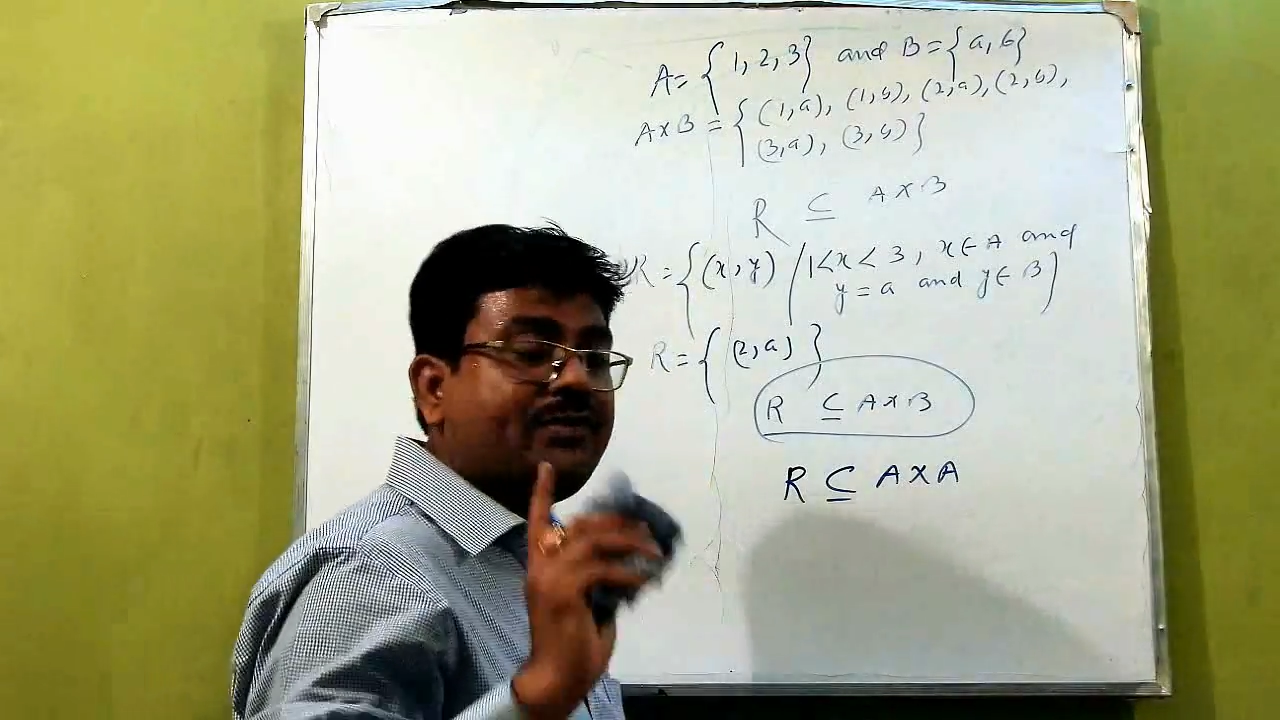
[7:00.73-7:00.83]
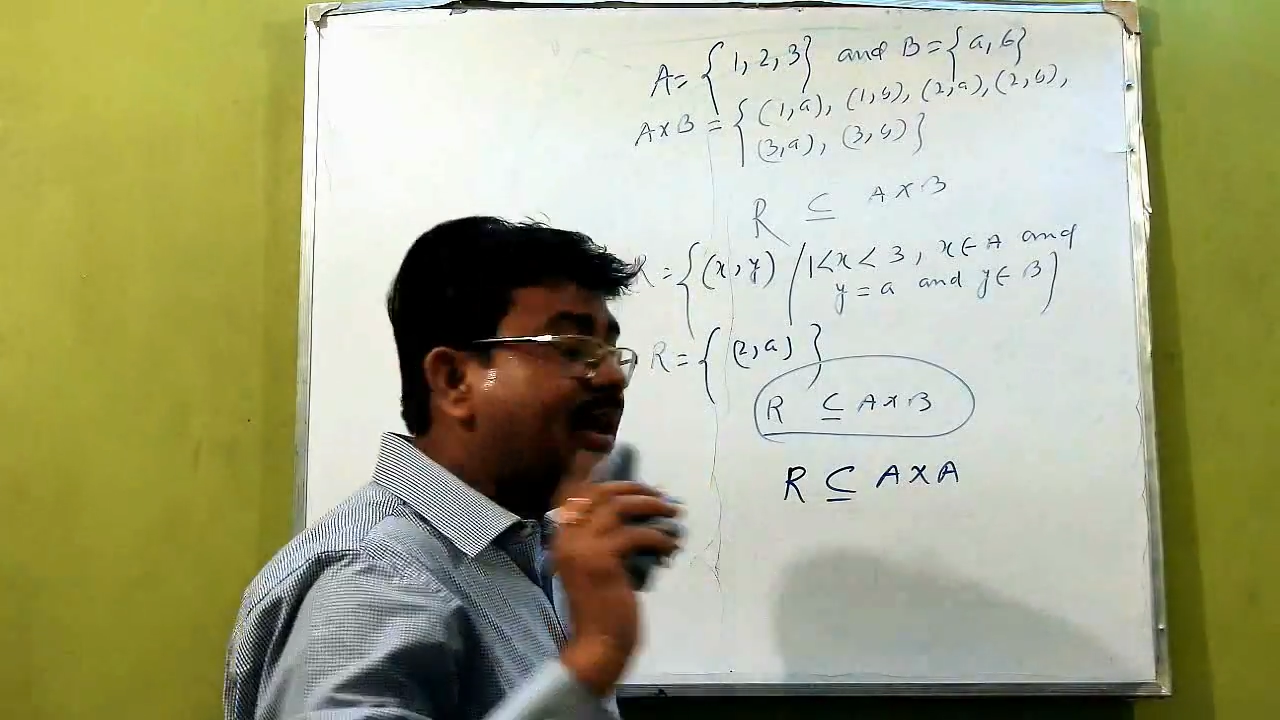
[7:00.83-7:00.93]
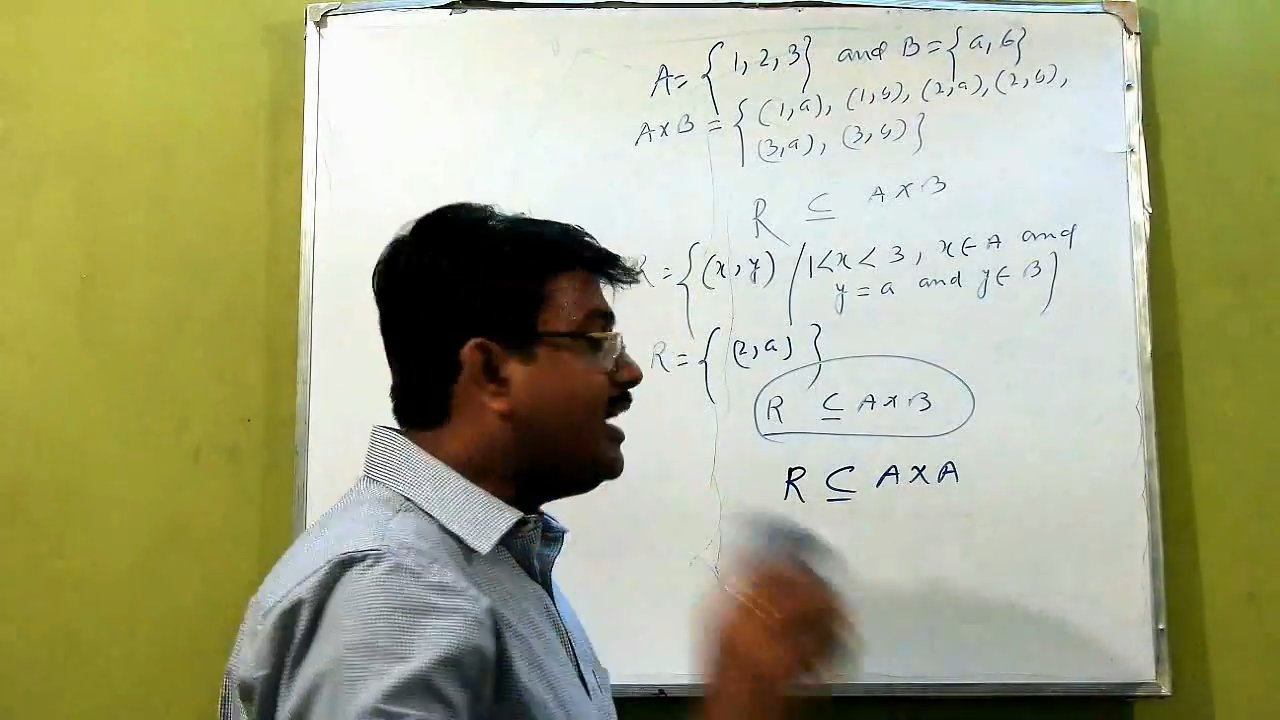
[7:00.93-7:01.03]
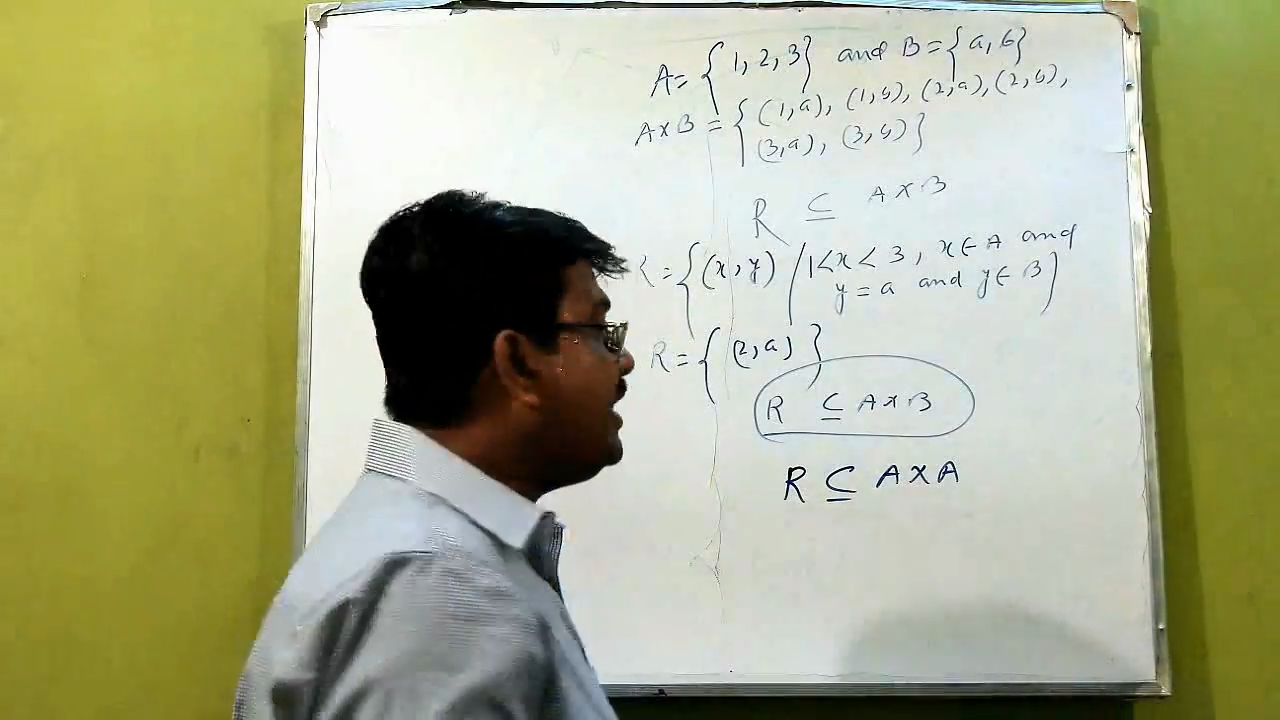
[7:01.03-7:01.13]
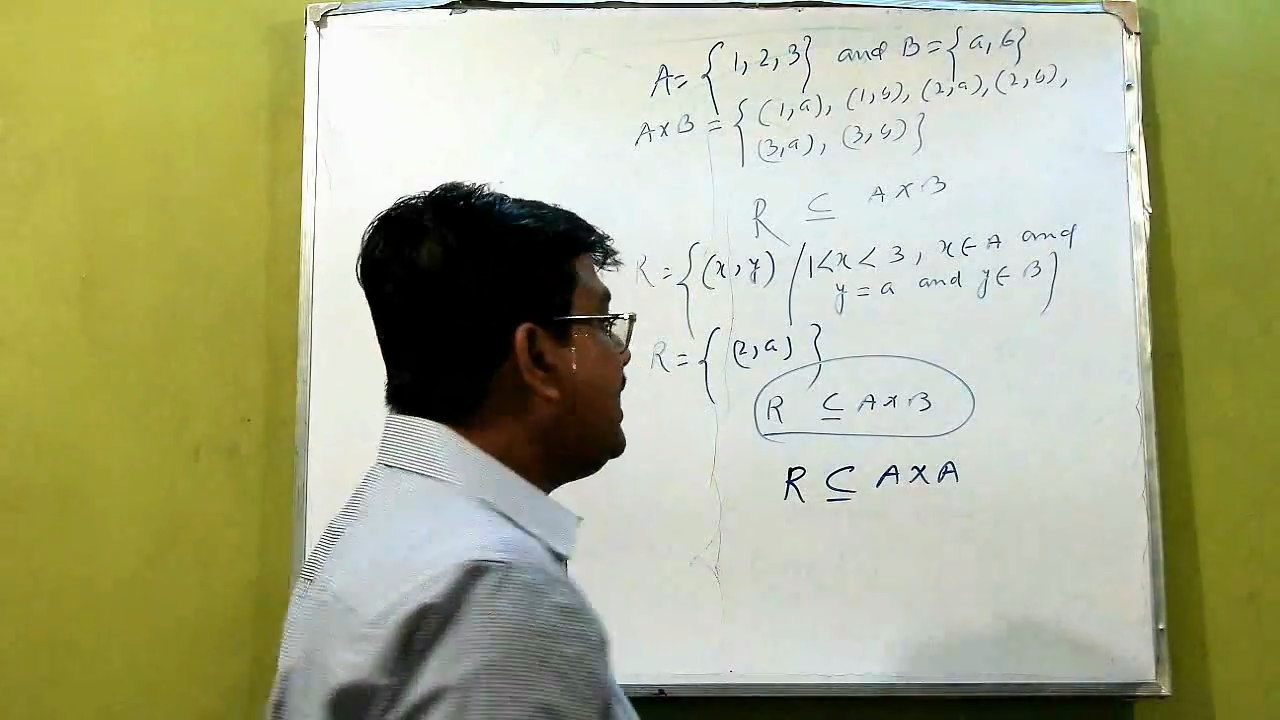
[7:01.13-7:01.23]

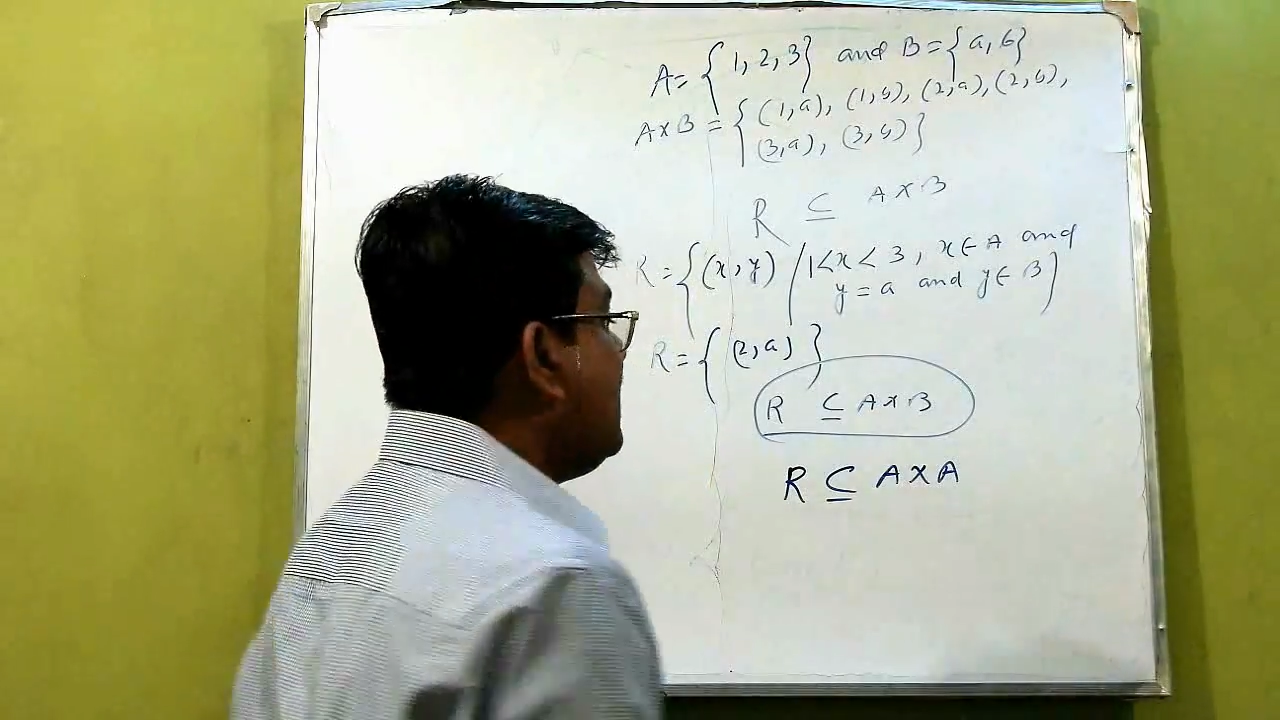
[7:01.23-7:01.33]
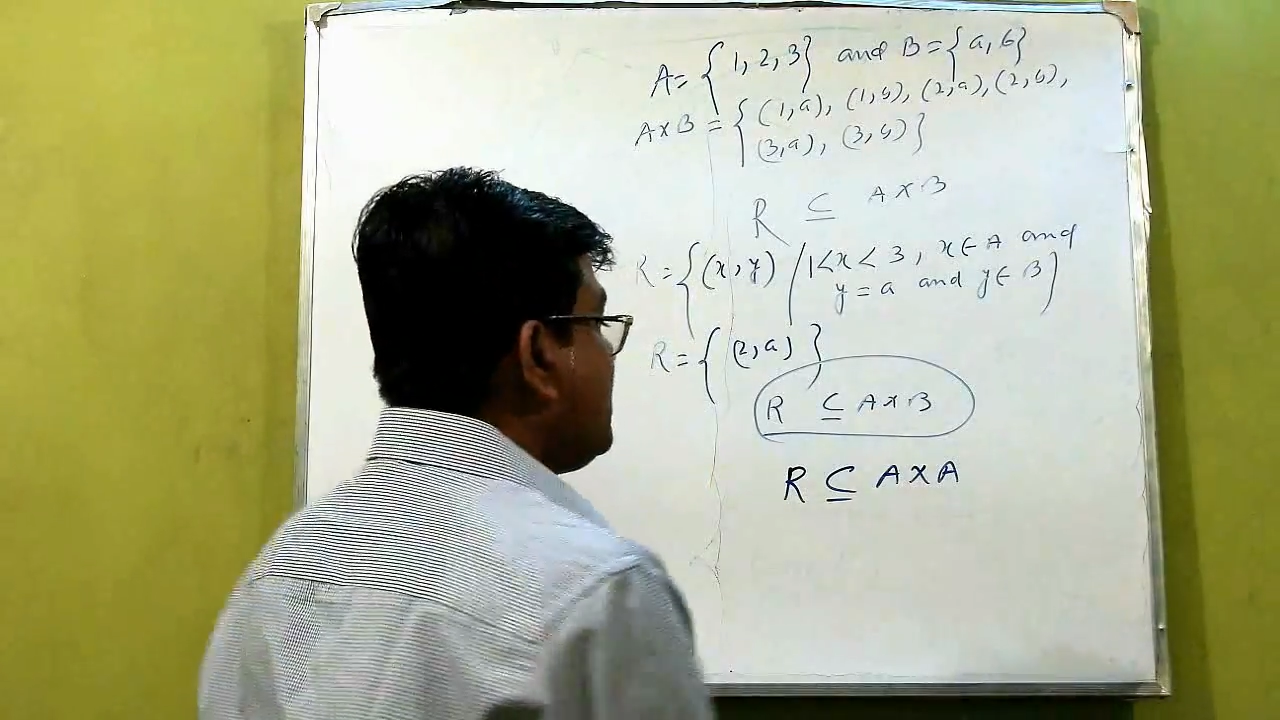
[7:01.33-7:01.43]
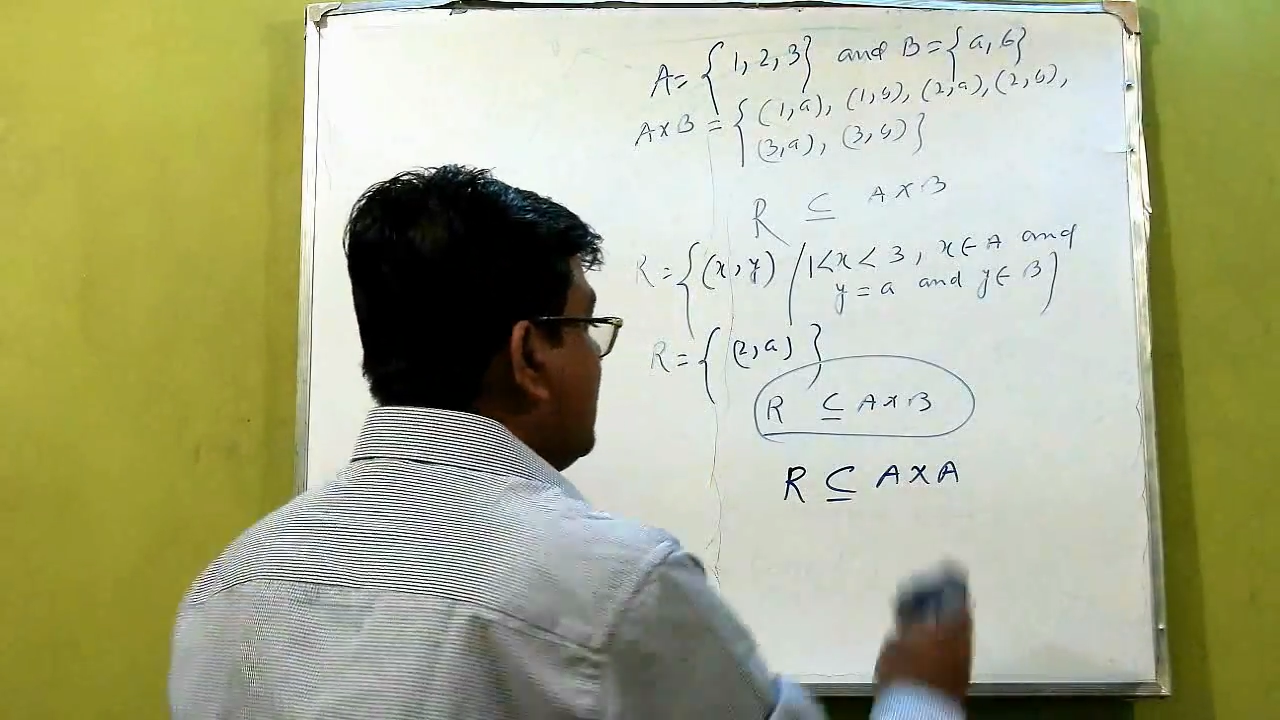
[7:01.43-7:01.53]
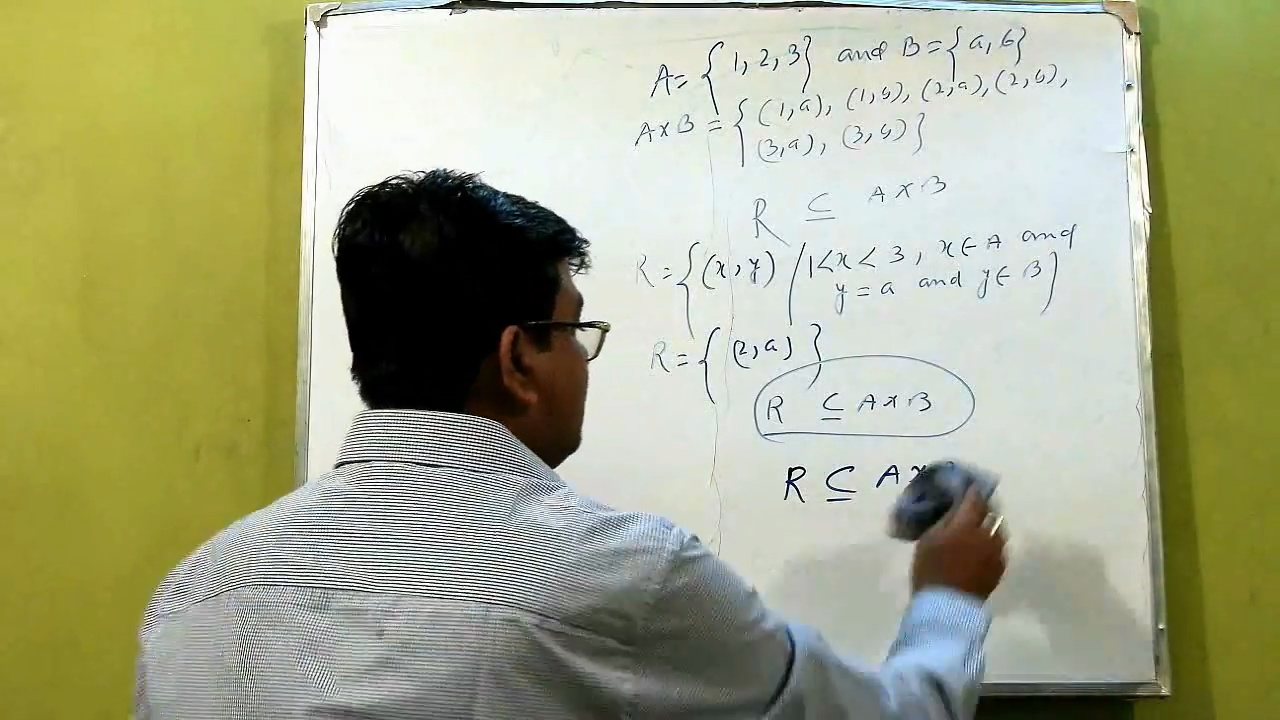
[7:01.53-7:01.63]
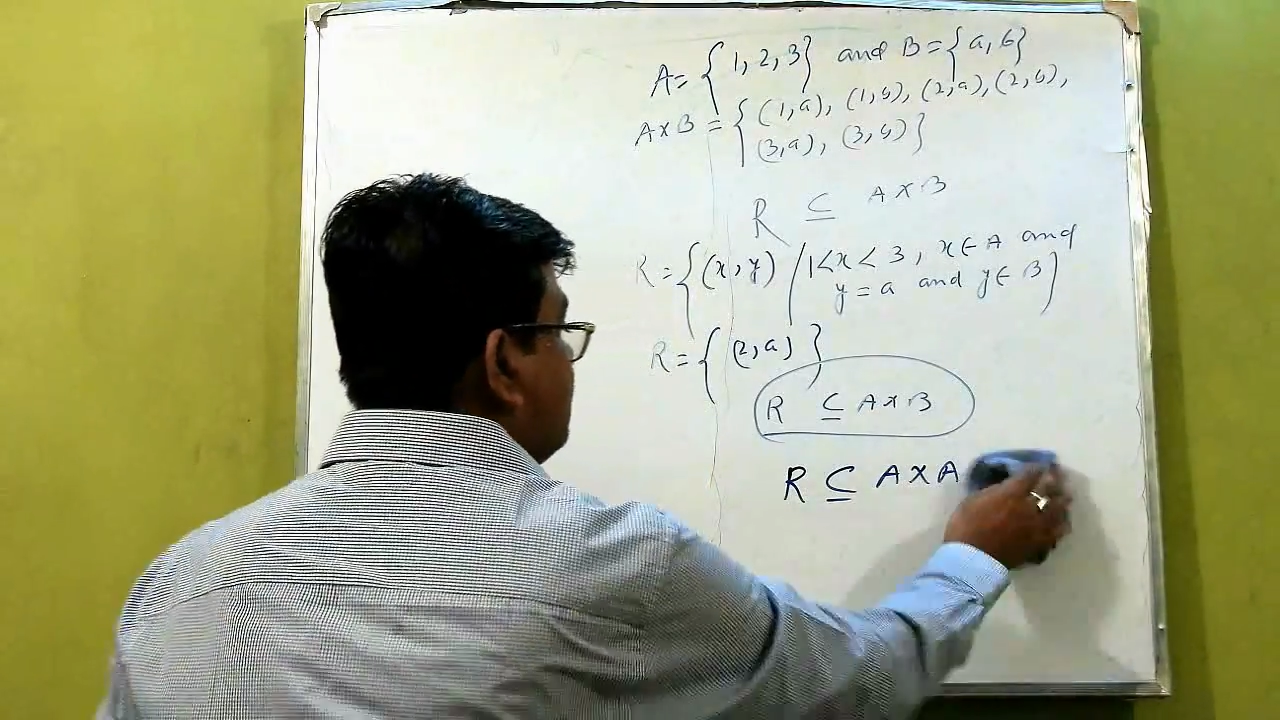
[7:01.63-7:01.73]
a
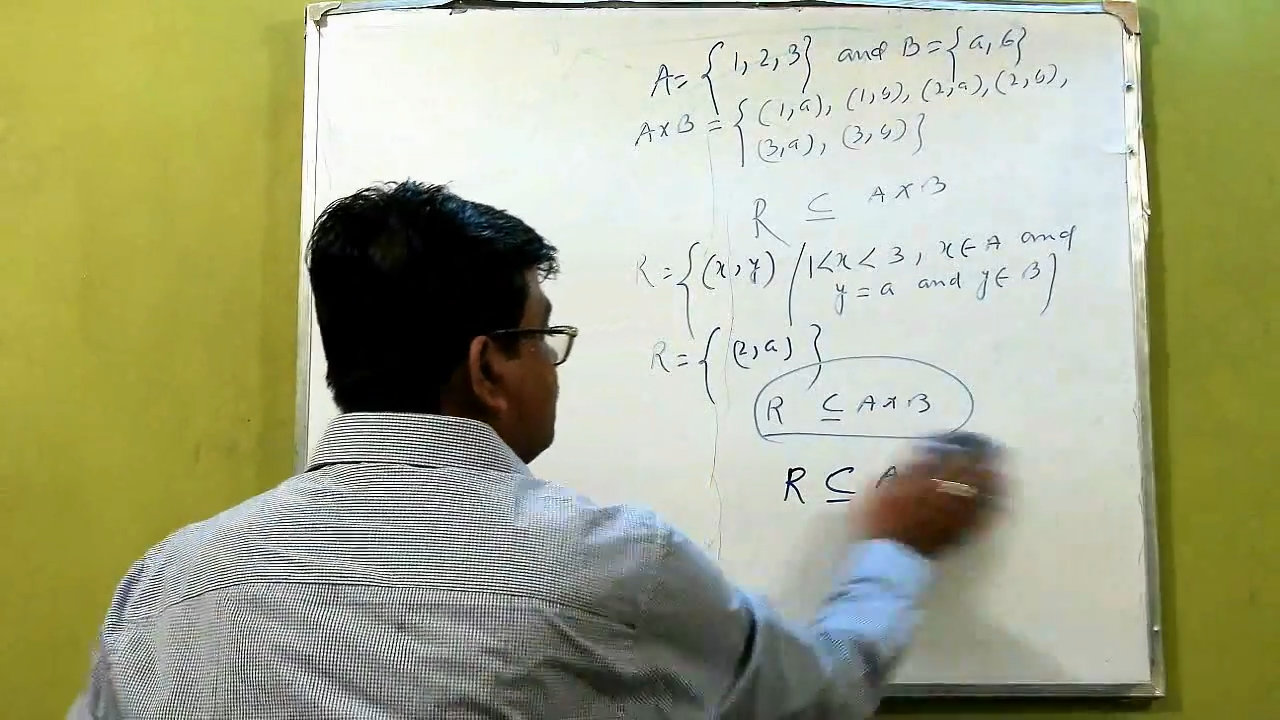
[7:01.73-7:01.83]
relation.